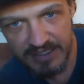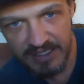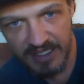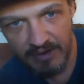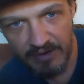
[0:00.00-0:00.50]
to
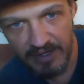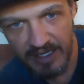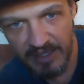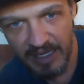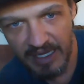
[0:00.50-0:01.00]
the area.
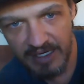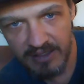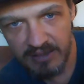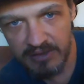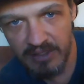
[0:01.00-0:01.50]
He made it a
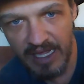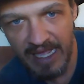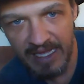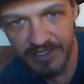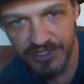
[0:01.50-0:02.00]
little
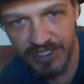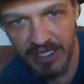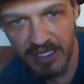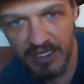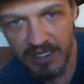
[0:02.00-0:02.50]

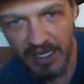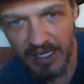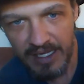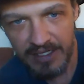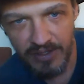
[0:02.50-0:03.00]
ashy.
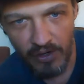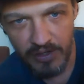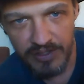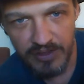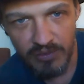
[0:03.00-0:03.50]
He
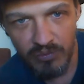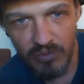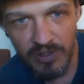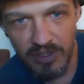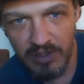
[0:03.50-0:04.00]
darkened the
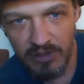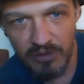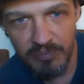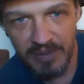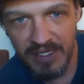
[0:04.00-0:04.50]
wood a
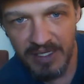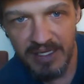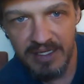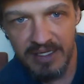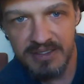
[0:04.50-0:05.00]
little
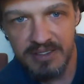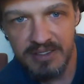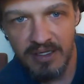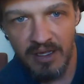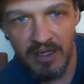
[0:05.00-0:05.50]
bit.
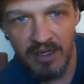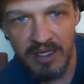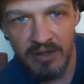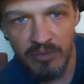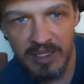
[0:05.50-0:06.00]

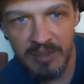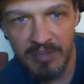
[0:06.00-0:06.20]
It really